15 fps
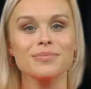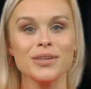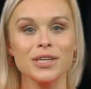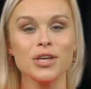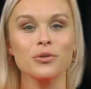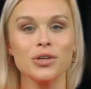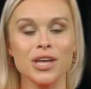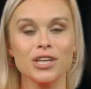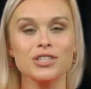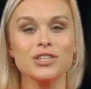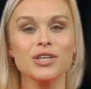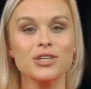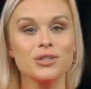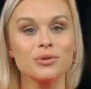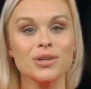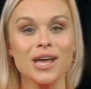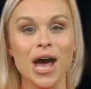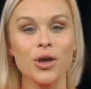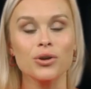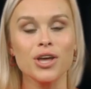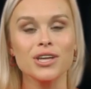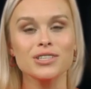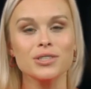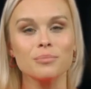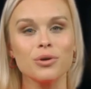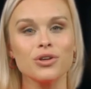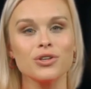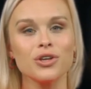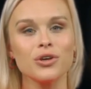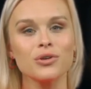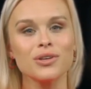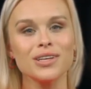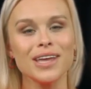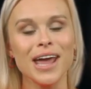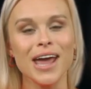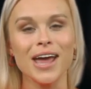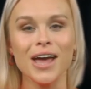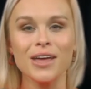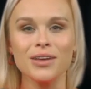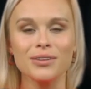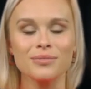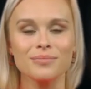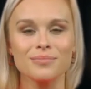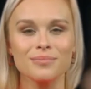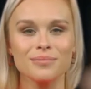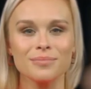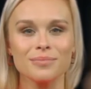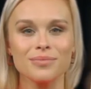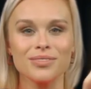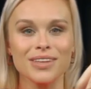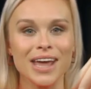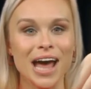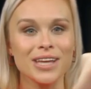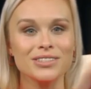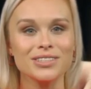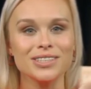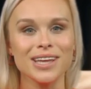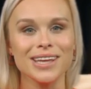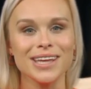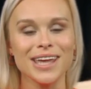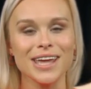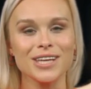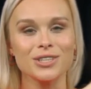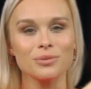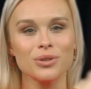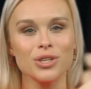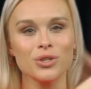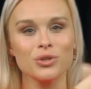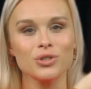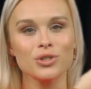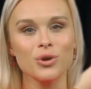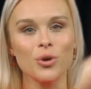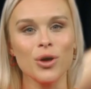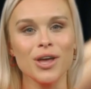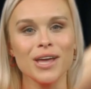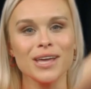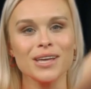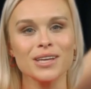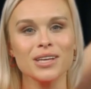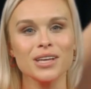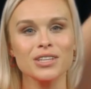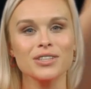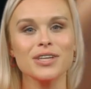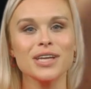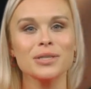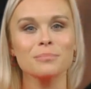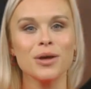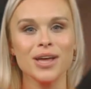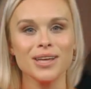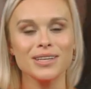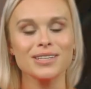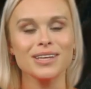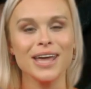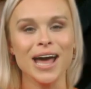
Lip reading: There were issues with how customers used the AI. They acted like kids with a new toy, clicking buttons and